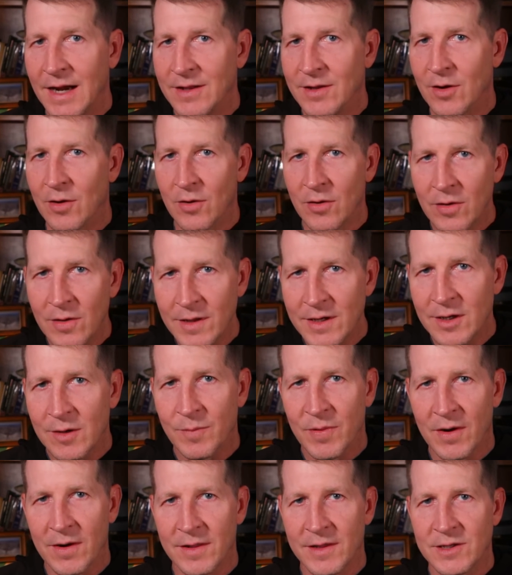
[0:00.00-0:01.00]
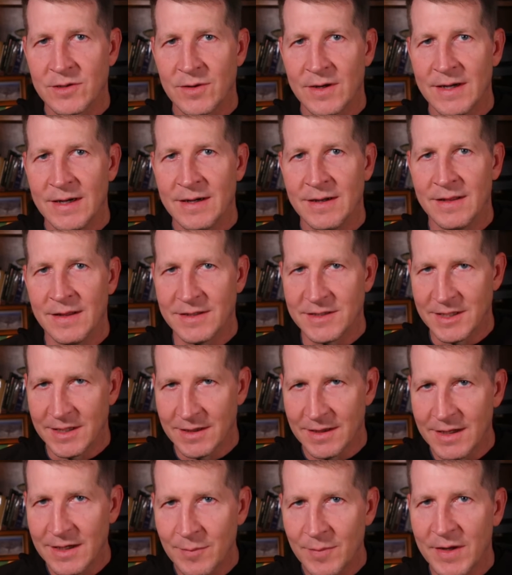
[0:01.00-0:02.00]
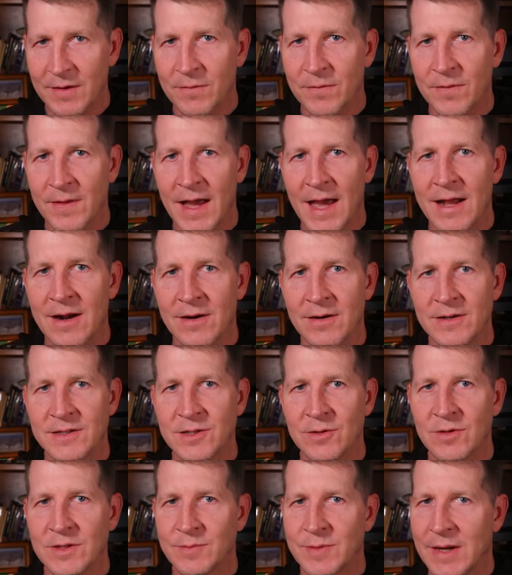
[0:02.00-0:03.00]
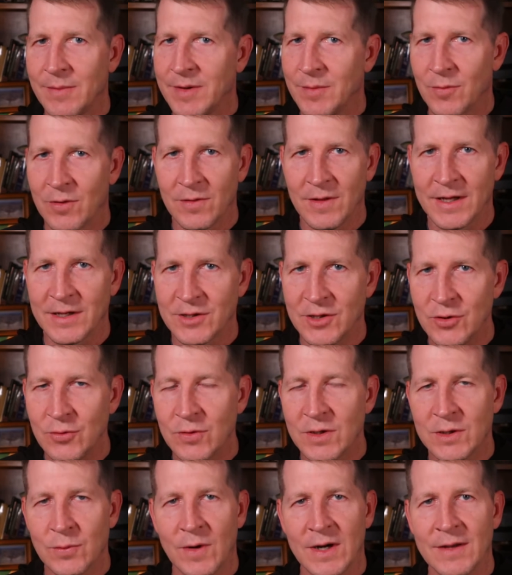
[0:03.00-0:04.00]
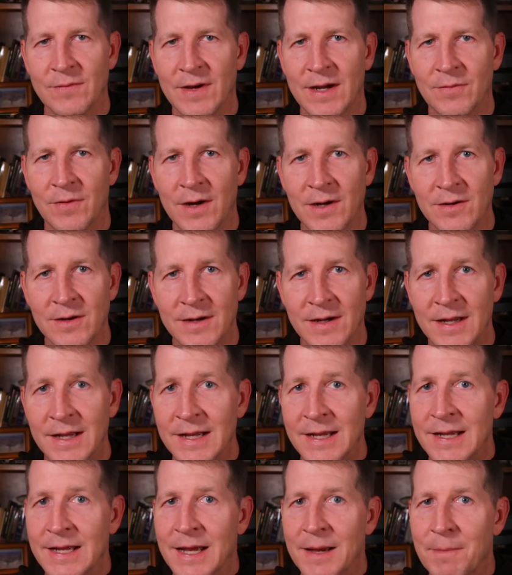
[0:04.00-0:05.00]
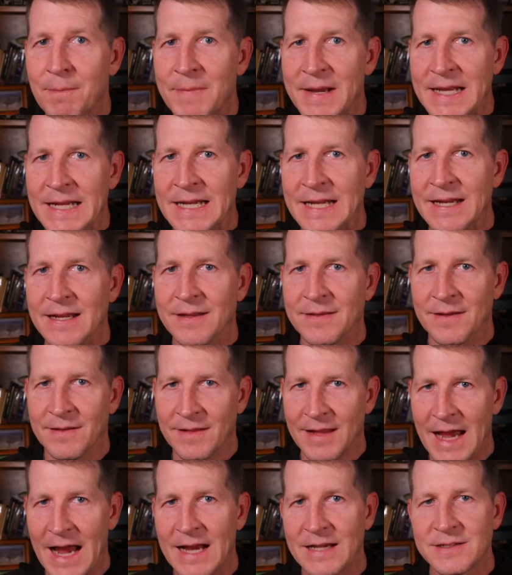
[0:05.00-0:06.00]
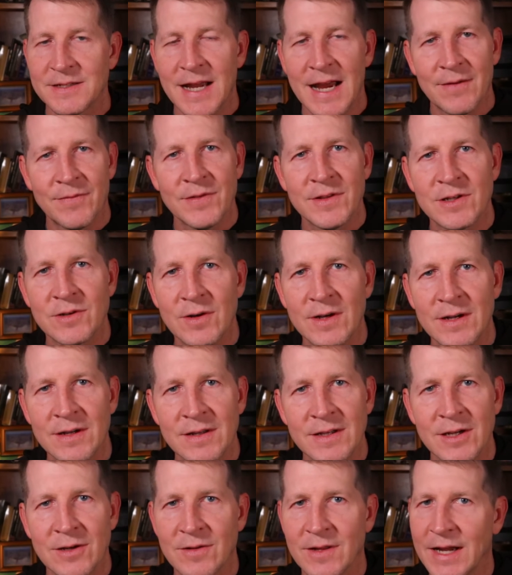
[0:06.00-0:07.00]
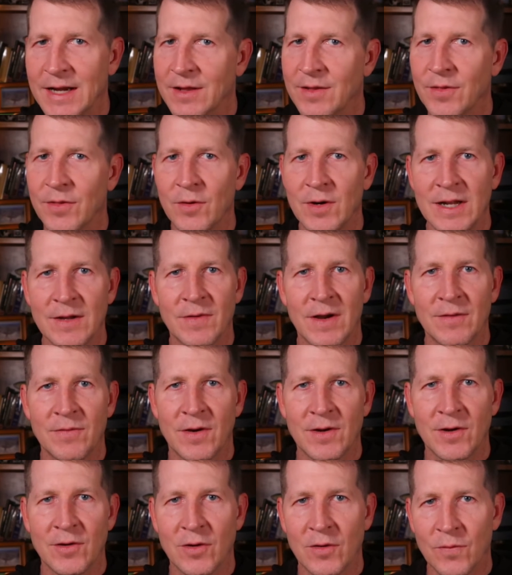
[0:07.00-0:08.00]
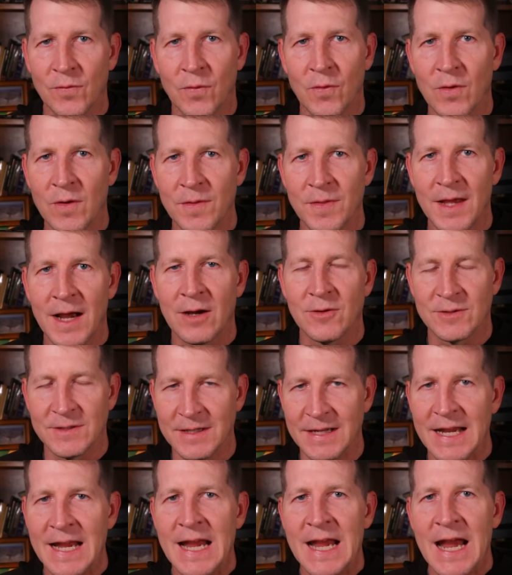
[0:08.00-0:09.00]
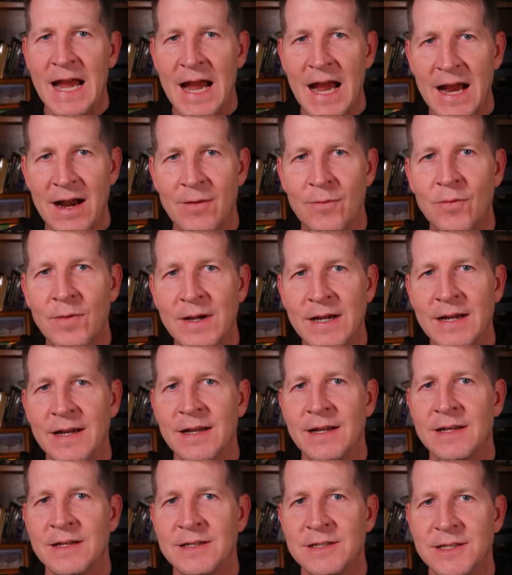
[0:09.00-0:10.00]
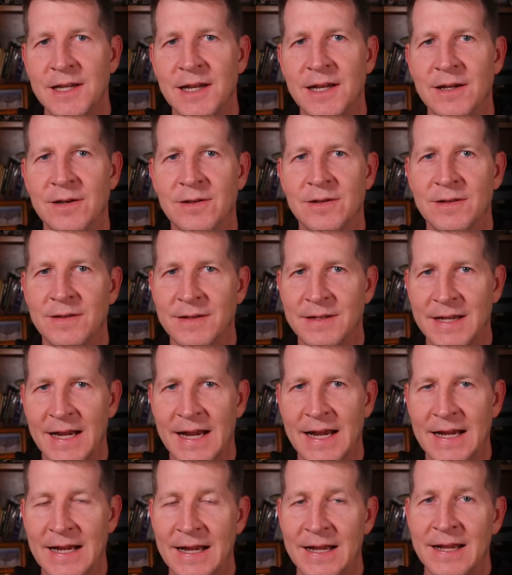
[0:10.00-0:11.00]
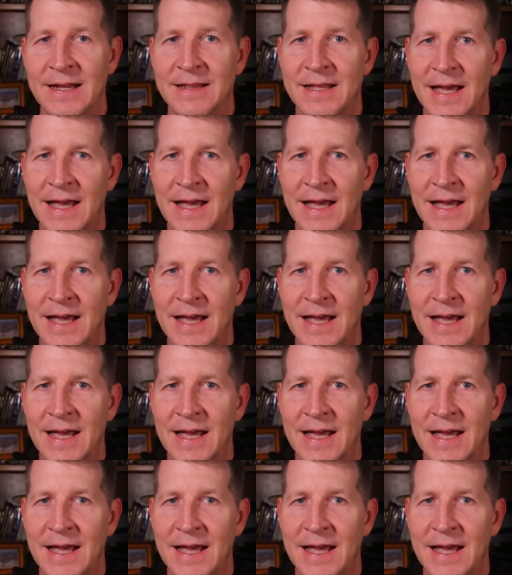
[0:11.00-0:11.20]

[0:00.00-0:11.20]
And the earlier part of the trail is a little bit flatter, so it's probably more like 2 or 2,500, meaning the last half of the trail, you're like 3,500 or 4,000 every single day.